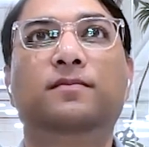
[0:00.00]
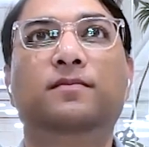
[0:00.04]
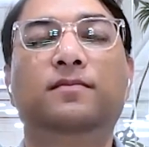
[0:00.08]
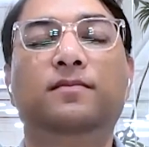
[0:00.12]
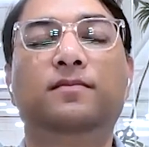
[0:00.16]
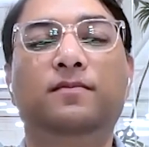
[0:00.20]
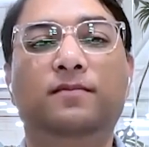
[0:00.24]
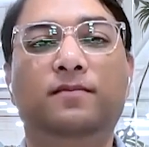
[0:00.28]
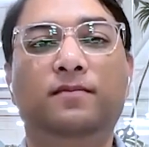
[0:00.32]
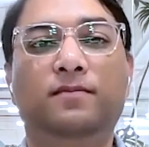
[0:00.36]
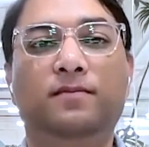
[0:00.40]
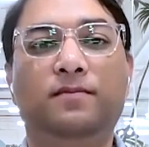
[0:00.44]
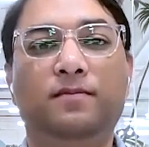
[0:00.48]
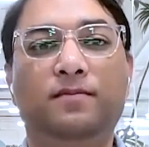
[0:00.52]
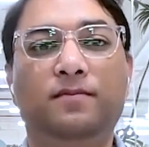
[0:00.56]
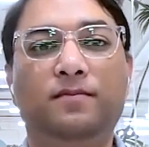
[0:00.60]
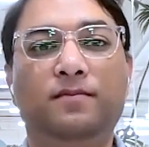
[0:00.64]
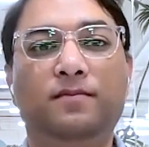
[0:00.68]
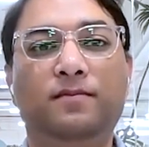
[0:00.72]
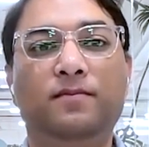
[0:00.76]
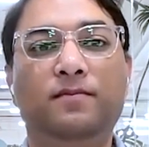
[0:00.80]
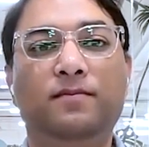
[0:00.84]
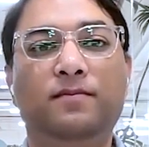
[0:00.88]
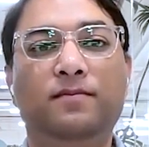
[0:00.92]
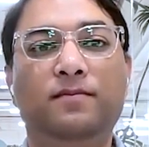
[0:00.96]

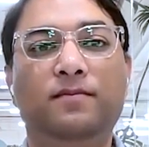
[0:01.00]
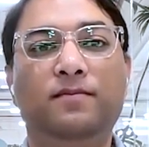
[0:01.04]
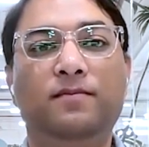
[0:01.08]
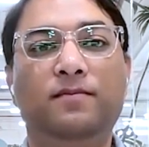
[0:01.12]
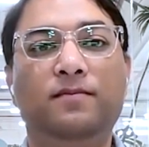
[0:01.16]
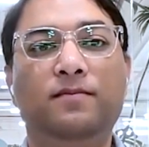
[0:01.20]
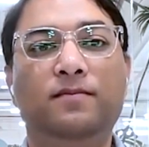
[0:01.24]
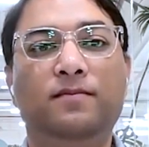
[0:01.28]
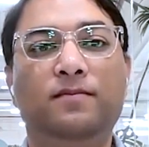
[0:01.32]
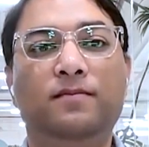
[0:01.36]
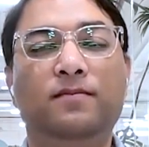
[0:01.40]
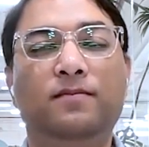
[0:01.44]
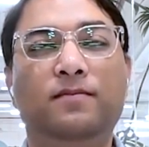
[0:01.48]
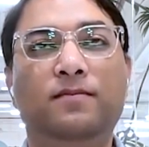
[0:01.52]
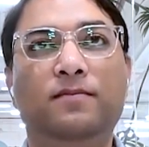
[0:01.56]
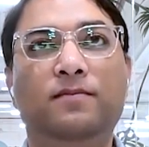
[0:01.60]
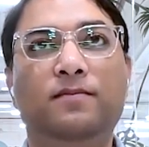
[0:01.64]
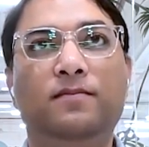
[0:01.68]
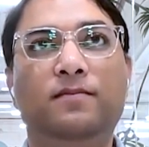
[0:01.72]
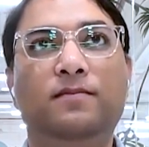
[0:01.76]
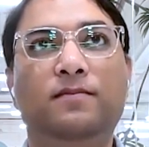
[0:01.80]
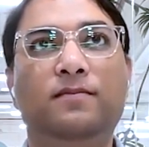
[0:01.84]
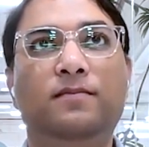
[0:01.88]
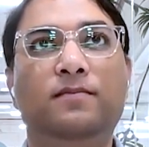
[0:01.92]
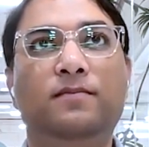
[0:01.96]

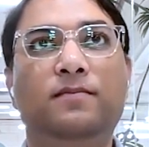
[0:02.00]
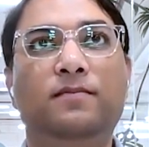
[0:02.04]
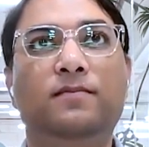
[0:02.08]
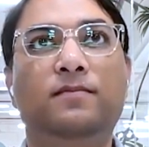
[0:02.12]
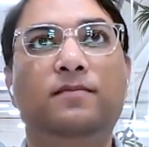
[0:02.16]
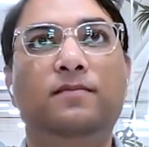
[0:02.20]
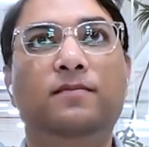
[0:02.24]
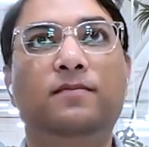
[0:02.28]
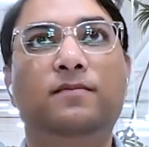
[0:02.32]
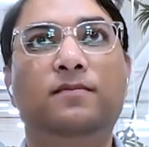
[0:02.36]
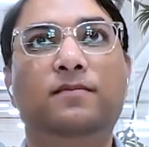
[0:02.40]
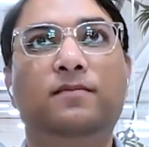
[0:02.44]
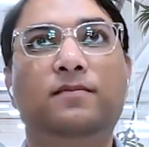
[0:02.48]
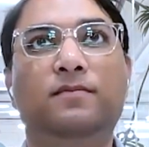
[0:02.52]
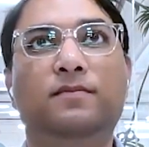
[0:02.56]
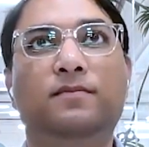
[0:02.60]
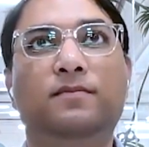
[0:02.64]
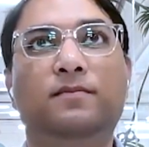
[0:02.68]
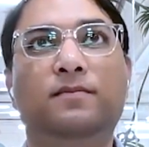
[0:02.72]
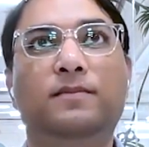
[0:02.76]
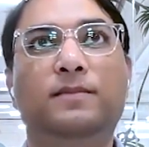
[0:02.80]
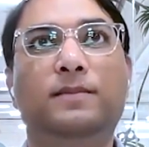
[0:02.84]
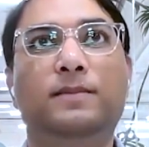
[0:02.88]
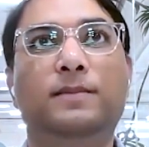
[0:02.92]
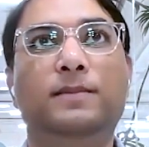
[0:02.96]

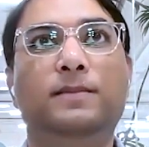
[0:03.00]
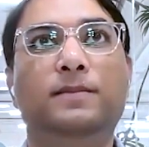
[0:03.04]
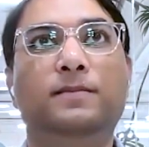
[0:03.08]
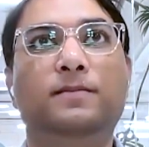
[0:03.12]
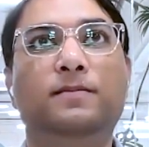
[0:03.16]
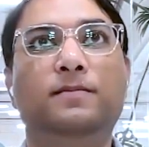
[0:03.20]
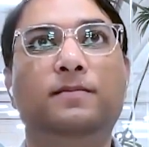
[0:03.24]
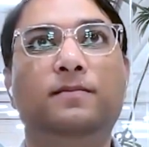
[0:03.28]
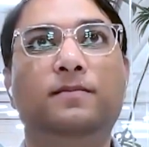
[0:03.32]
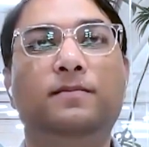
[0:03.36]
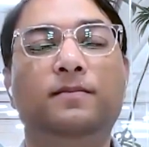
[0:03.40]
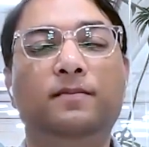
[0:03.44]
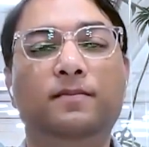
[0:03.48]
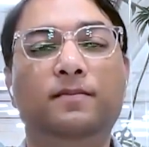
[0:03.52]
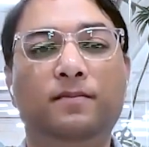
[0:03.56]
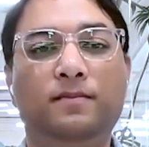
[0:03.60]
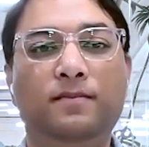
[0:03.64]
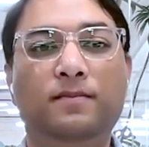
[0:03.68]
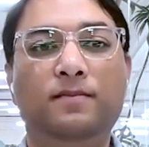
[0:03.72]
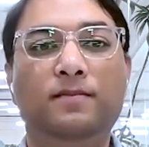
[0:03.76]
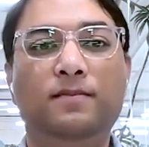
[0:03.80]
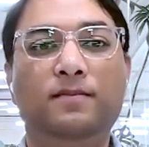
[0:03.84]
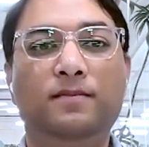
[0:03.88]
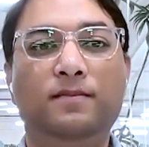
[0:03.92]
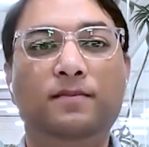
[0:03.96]

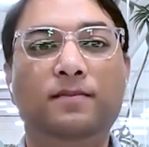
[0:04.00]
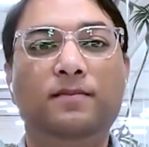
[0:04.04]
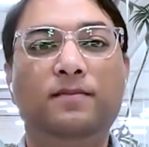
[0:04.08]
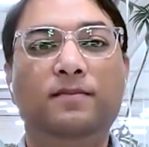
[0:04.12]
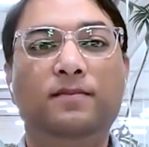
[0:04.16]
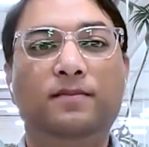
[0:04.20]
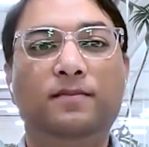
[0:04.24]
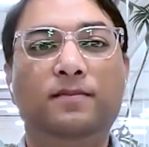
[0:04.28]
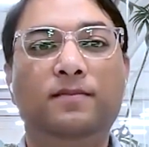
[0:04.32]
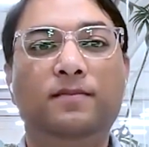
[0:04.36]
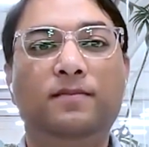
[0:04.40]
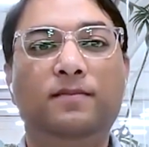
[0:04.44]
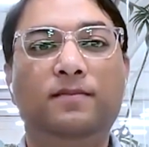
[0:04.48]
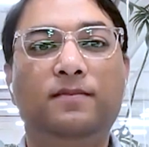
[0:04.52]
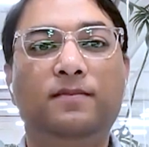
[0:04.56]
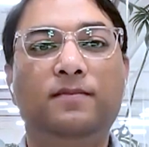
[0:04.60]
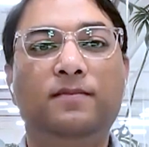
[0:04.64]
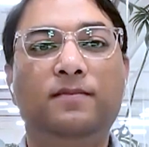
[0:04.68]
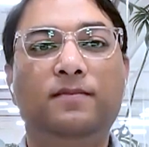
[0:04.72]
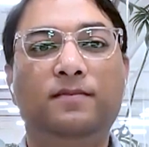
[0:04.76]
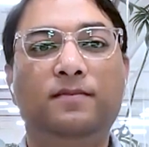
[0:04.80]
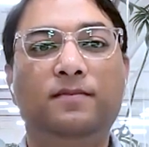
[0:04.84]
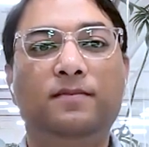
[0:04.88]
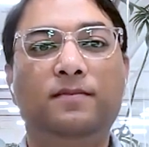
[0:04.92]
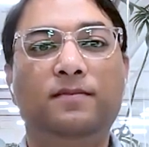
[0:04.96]

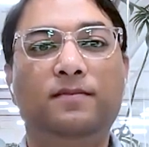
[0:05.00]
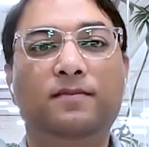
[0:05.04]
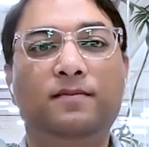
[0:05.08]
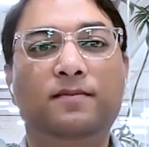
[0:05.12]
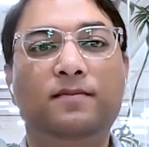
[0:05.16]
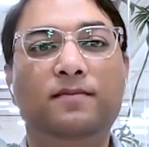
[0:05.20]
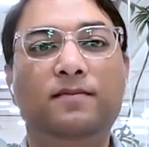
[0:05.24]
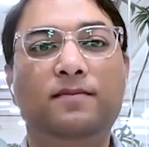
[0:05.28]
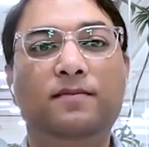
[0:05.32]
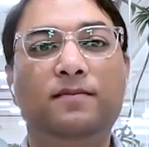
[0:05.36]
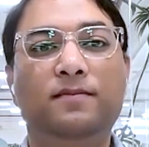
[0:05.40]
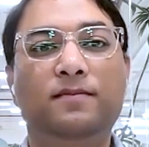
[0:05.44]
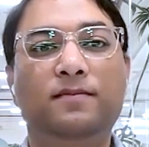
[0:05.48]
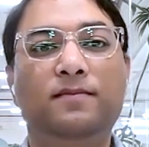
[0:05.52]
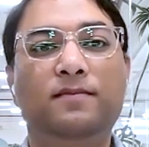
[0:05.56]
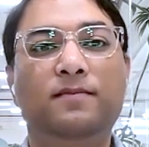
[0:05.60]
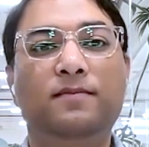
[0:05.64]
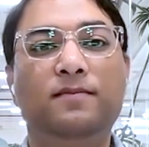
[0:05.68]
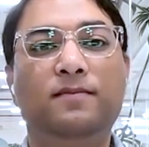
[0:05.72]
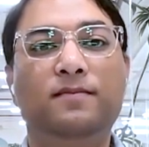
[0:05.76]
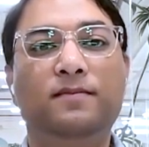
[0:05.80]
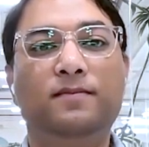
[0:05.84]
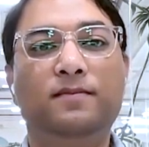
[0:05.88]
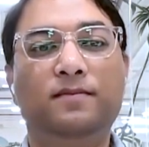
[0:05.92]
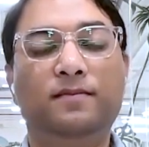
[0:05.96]

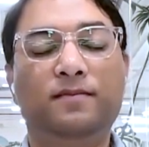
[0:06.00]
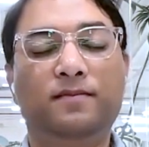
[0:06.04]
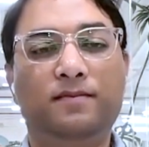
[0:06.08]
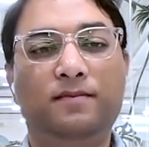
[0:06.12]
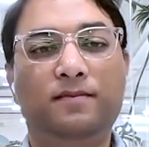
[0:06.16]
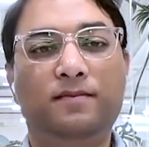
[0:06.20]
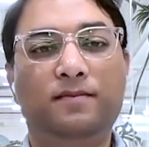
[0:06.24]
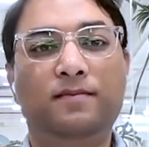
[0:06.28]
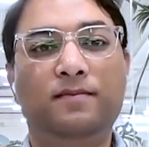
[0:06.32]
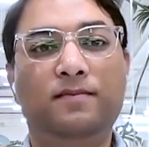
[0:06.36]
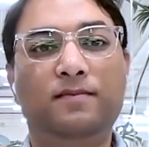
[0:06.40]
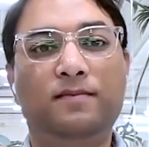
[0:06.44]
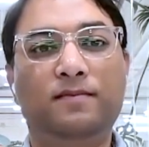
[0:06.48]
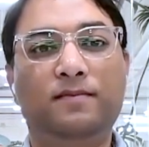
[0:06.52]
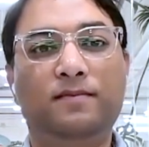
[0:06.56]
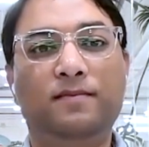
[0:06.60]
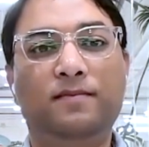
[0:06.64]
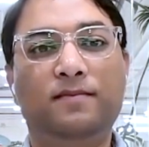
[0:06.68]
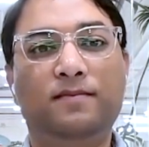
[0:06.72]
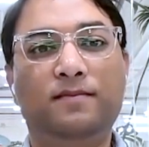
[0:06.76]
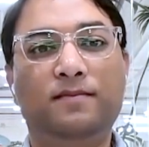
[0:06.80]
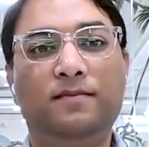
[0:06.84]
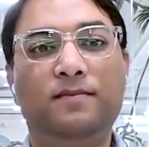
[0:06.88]
No words are spoken by the person on screen.